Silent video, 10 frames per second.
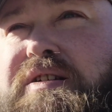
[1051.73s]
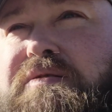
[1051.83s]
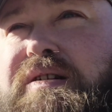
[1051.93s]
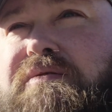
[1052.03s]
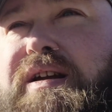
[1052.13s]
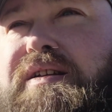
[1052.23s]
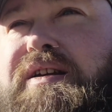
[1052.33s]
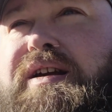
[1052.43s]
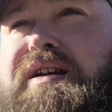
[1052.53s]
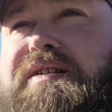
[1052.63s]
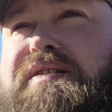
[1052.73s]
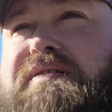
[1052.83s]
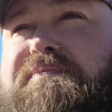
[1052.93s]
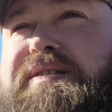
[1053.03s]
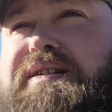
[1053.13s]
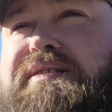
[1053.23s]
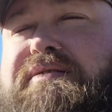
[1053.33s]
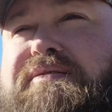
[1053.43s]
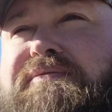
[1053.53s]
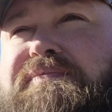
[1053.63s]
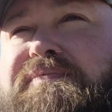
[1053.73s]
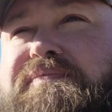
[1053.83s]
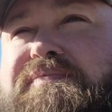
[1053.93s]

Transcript: Usually don't get to get into them until